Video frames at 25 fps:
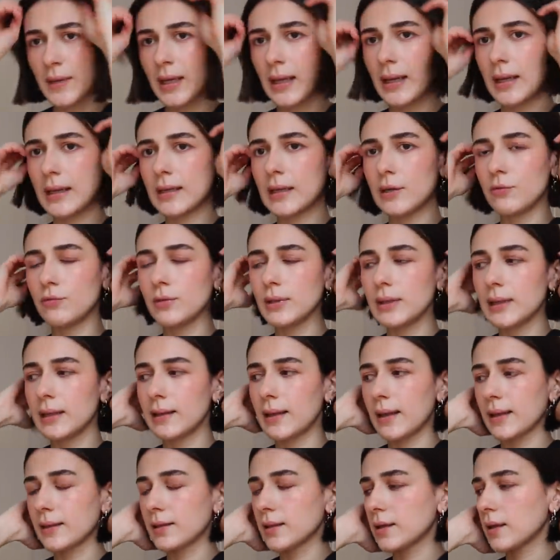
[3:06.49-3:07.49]
And I really
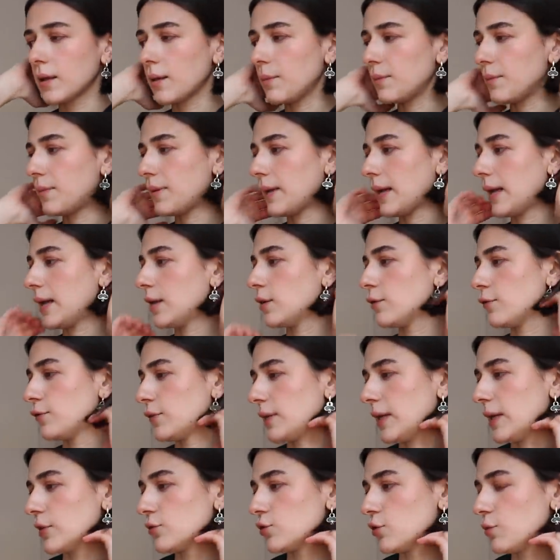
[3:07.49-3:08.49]
like the campaign of
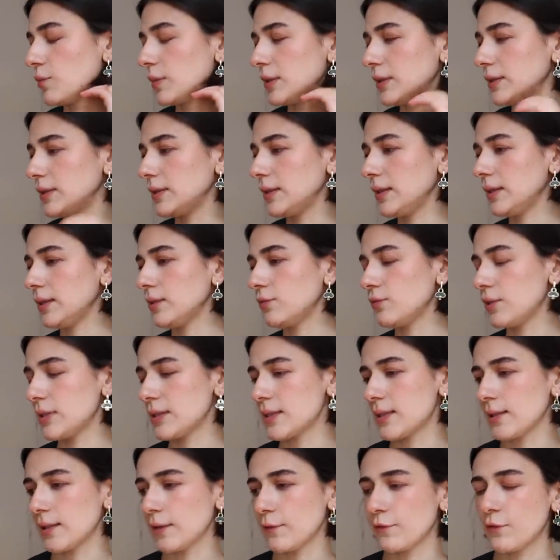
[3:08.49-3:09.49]
Leandra Medine
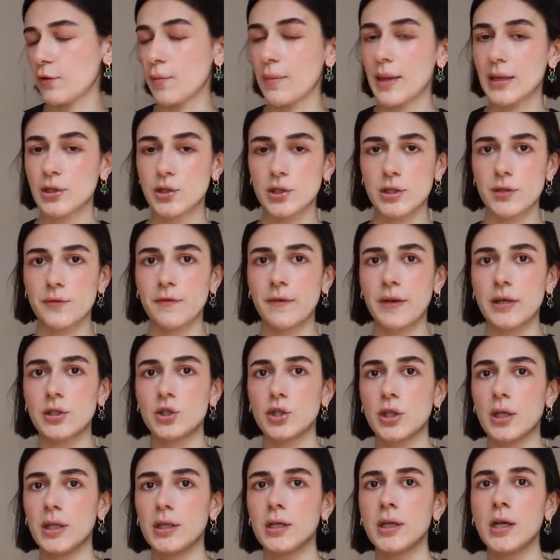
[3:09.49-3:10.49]
recently for Matches
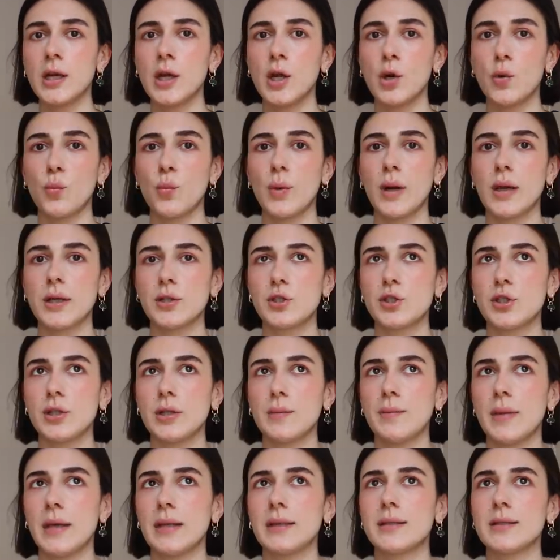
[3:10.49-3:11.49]
Fashion, where she
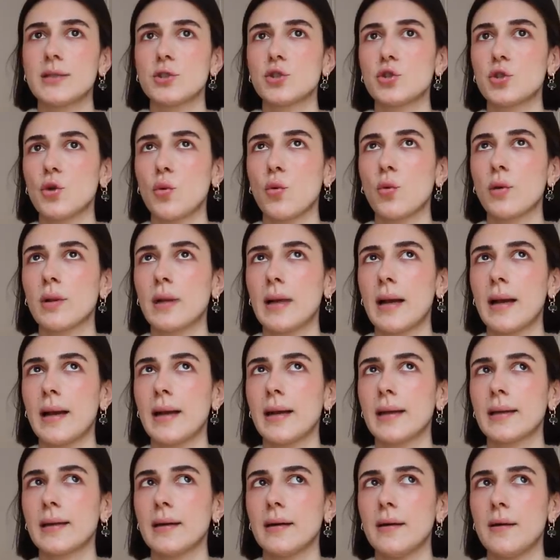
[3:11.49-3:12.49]
made this joke
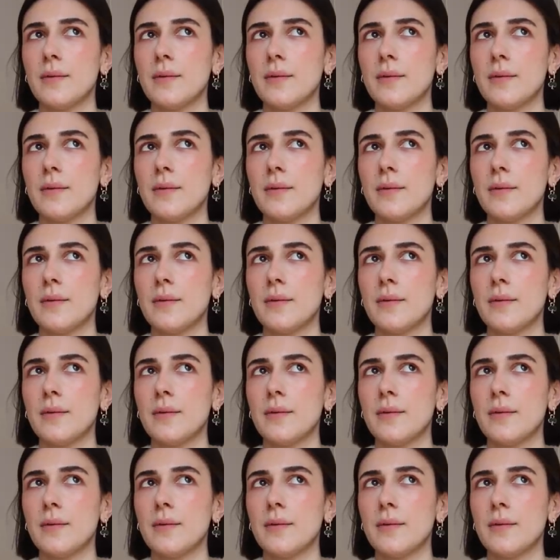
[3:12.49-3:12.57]
like